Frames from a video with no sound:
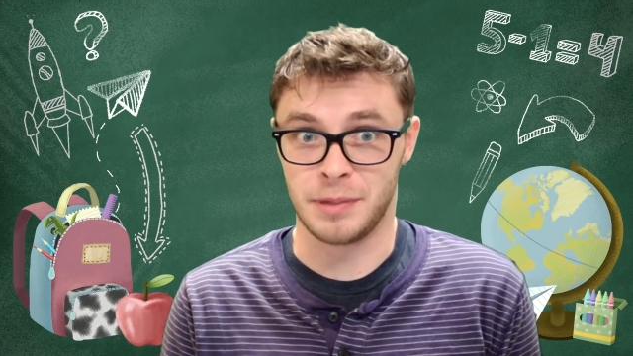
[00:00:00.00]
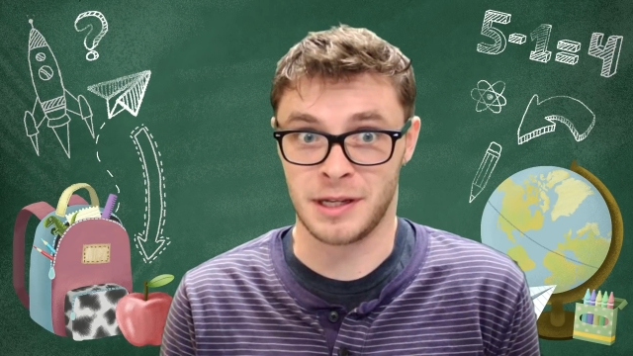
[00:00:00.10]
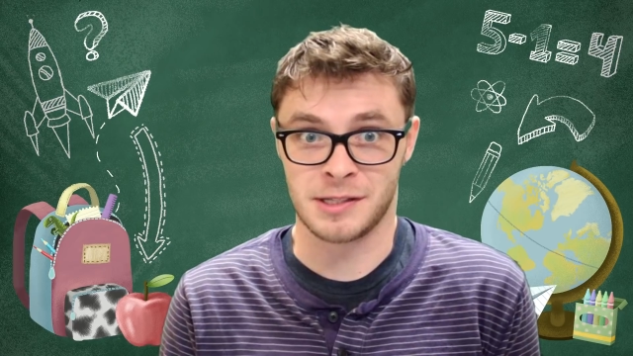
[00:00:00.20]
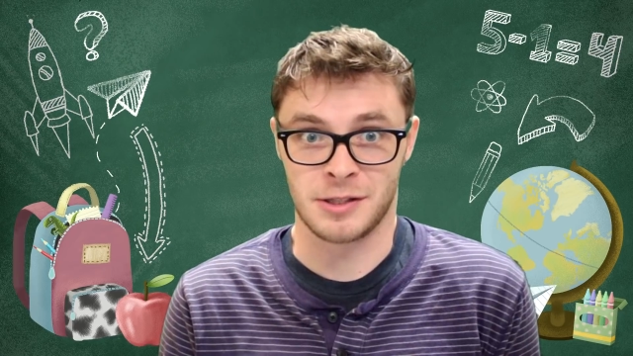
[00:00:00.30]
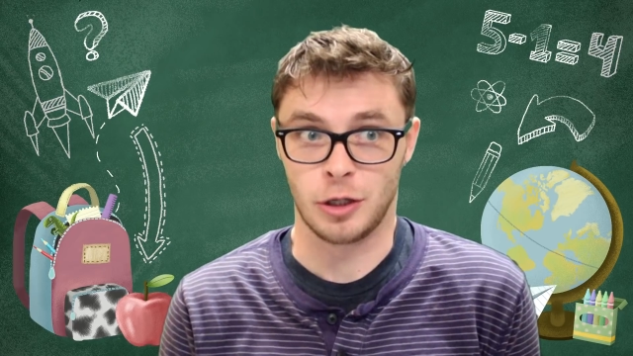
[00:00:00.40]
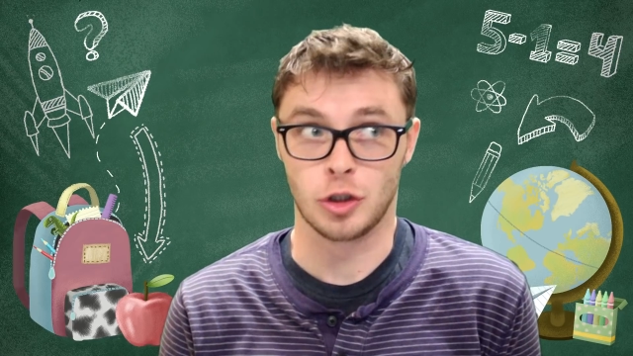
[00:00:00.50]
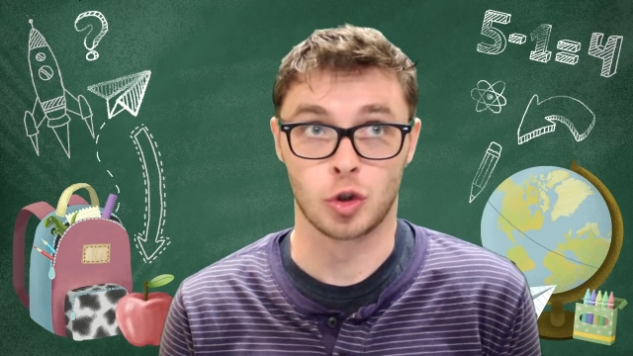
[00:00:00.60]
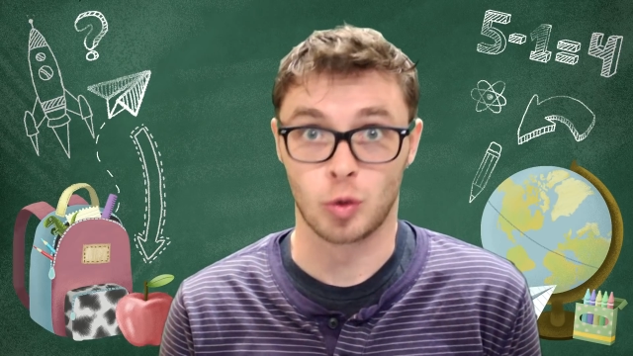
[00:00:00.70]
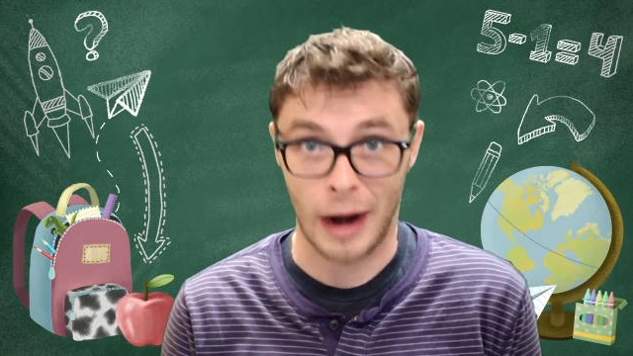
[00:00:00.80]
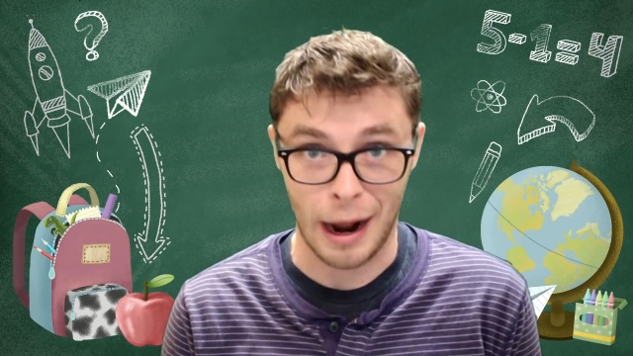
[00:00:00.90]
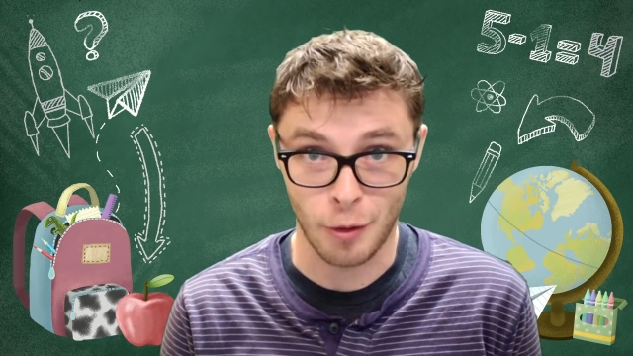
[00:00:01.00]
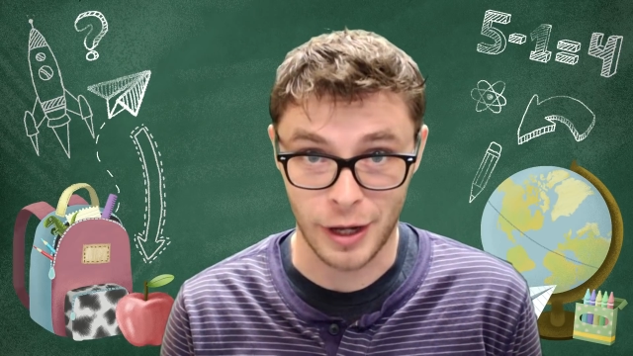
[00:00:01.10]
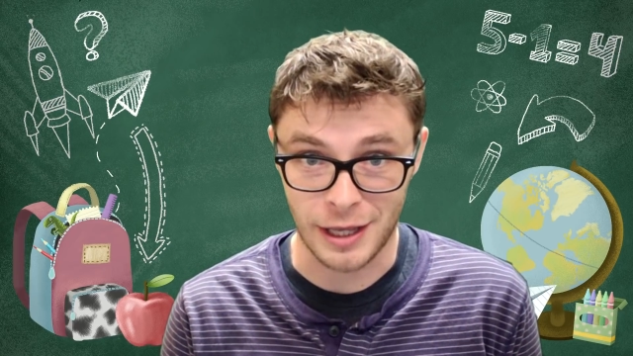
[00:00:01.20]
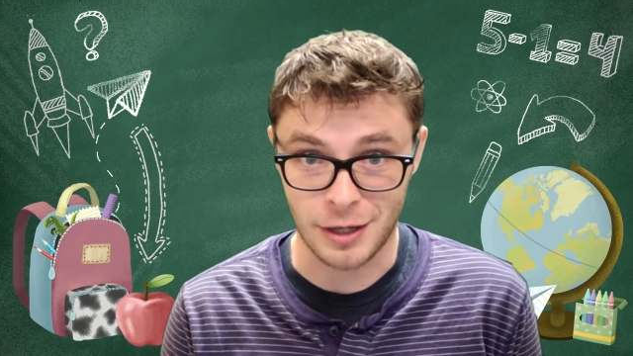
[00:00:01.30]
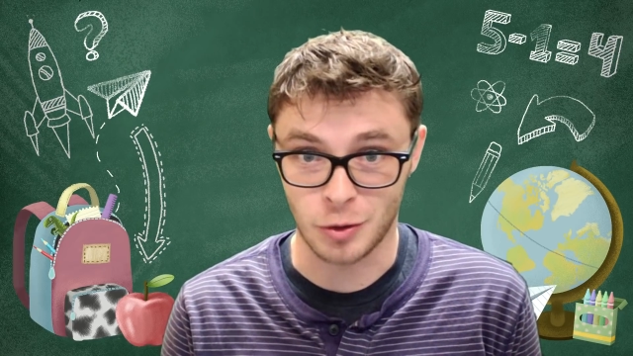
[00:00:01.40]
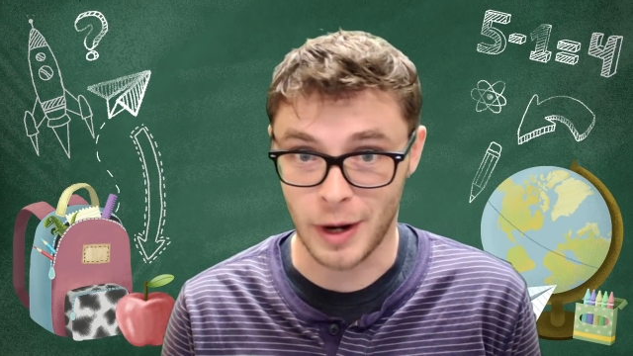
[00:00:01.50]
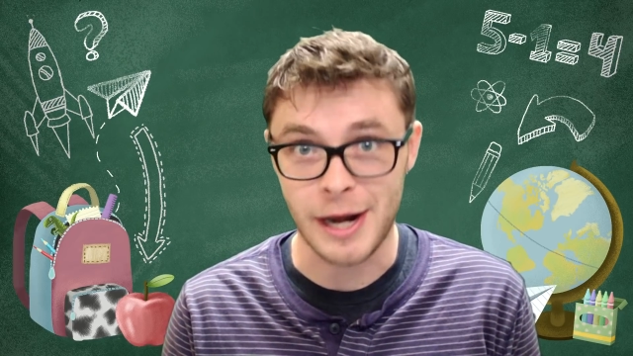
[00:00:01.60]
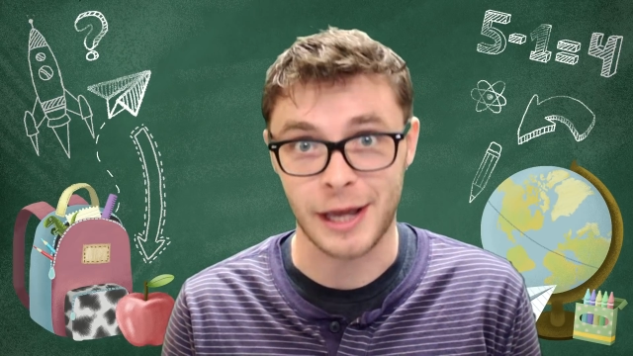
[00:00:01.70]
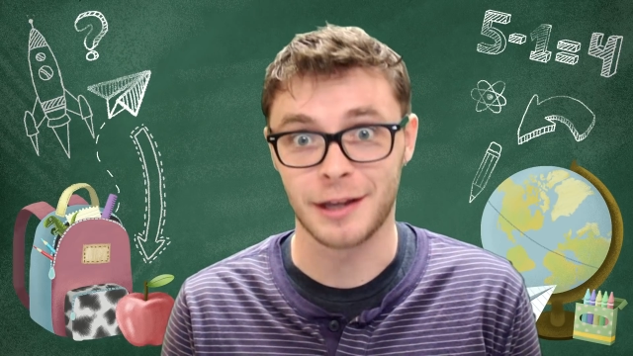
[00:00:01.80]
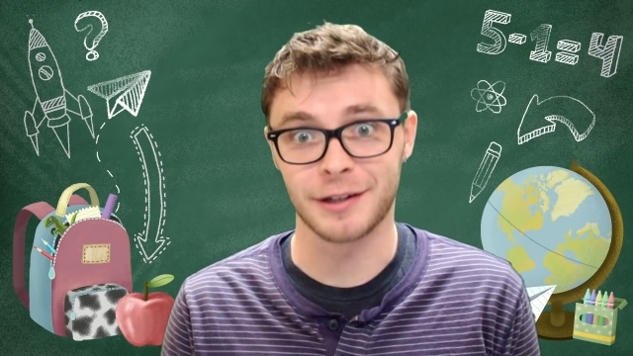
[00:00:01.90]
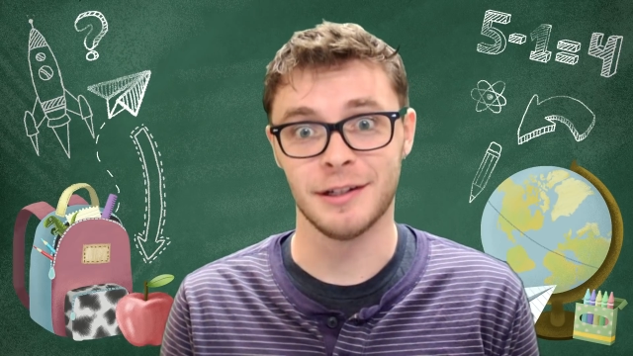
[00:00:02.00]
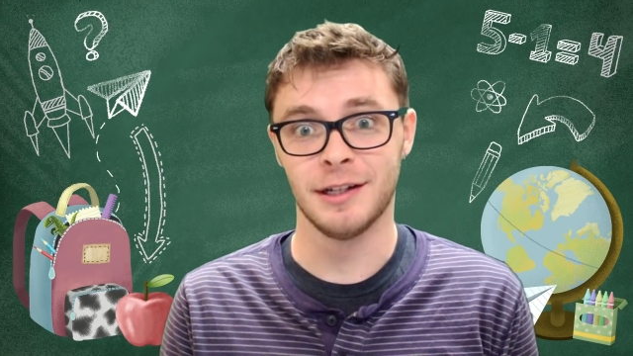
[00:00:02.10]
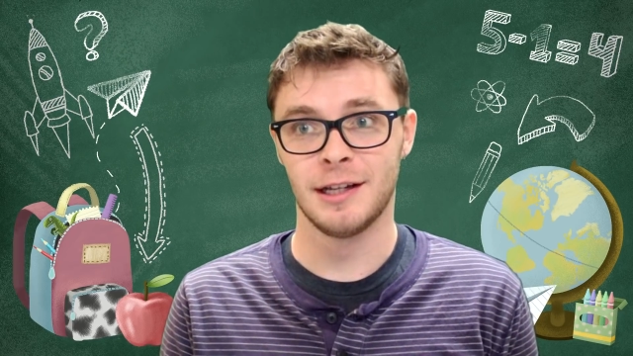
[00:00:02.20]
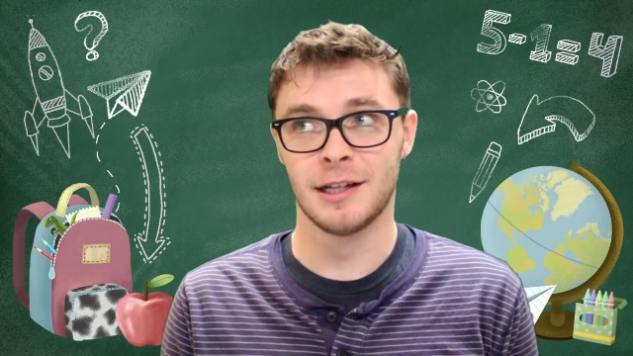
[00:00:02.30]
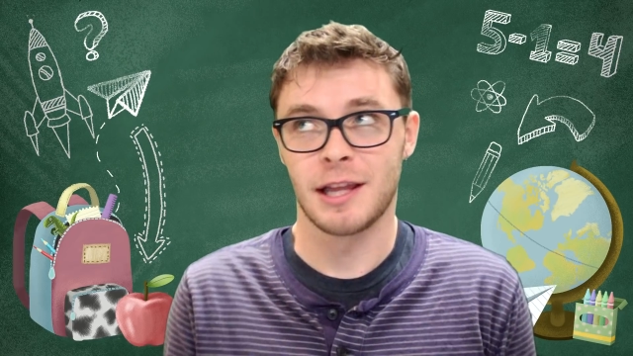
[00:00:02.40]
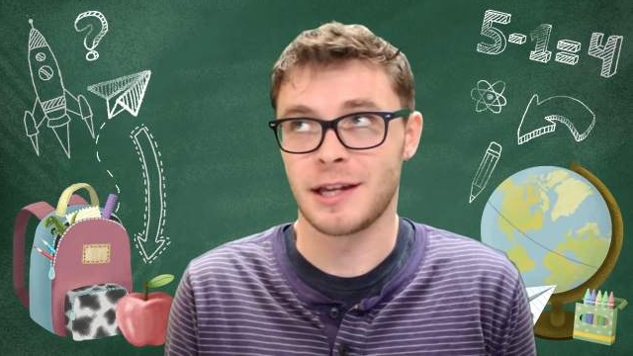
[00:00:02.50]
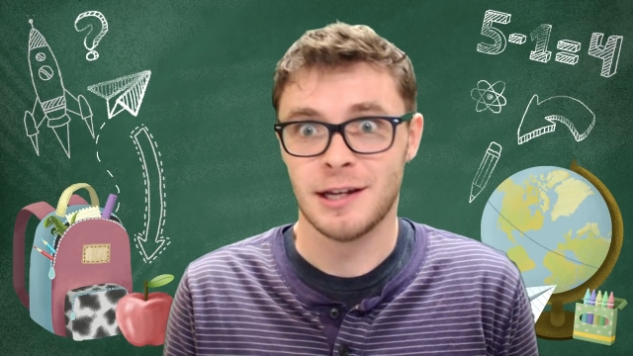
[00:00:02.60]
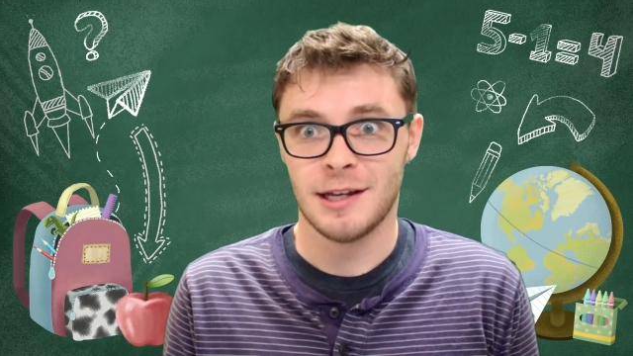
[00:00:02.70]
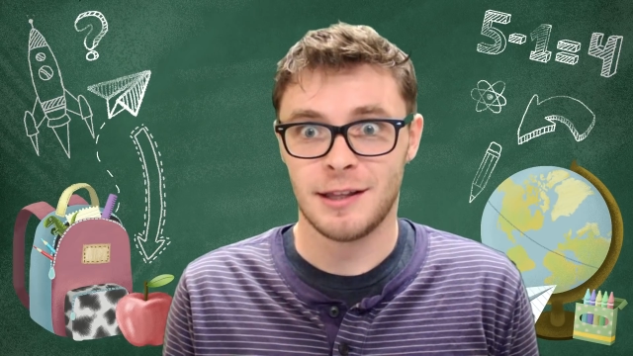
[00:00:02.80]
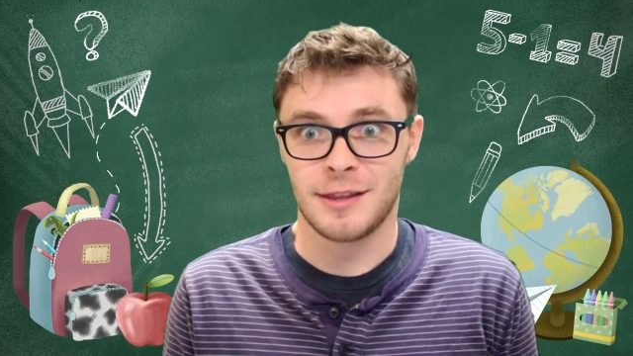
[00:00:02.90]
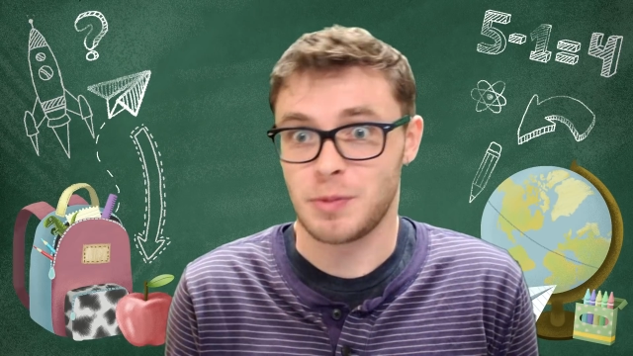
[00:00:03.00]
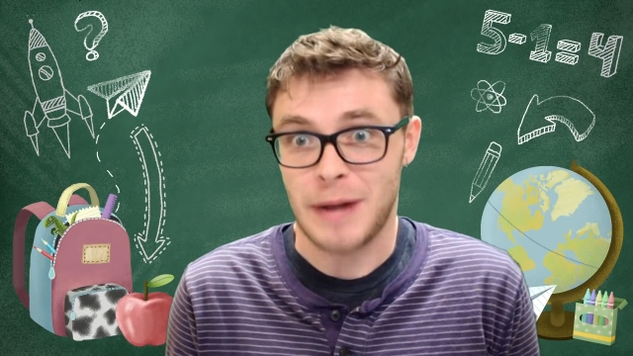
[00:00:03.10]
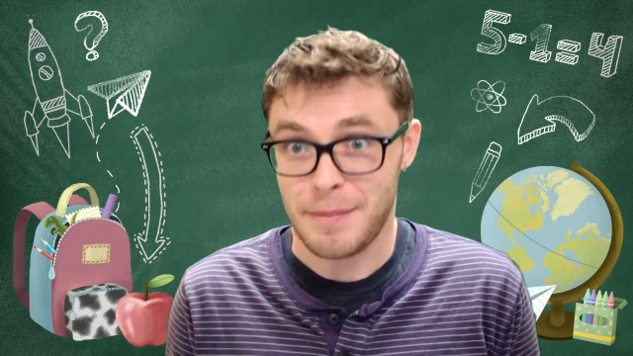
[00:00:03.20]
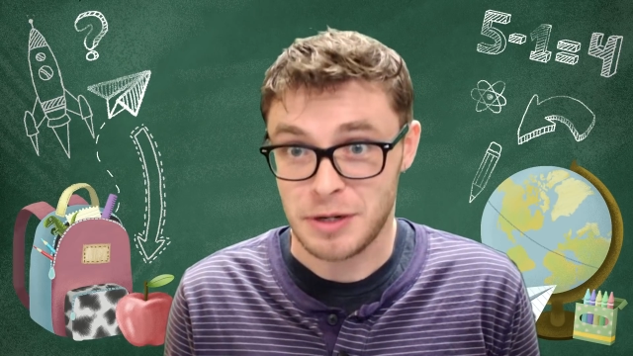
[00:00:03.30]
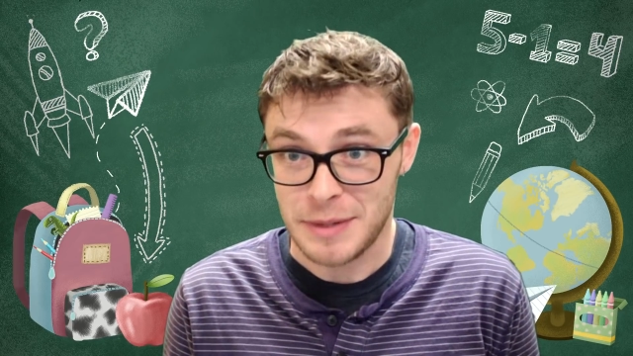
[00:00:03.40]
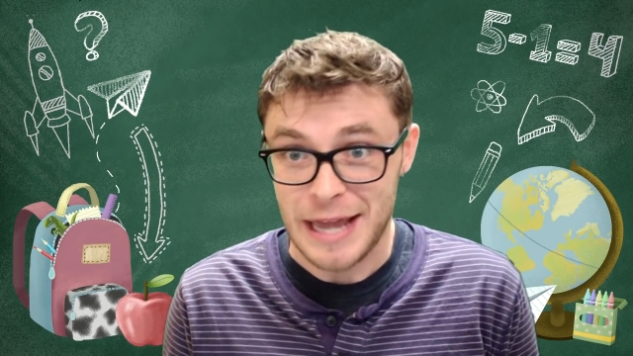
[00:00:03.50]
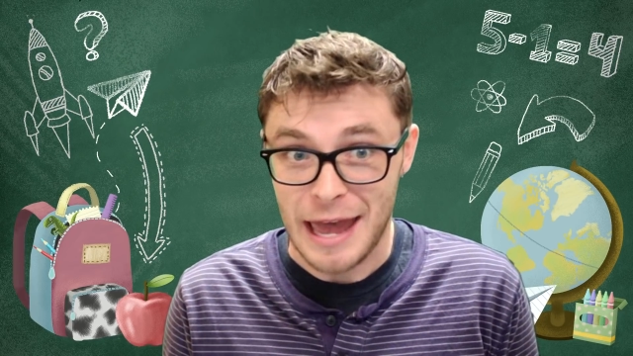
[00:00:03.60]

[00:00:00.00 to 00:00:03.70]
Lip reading: because they're drowning in grading. Like, this would happen to me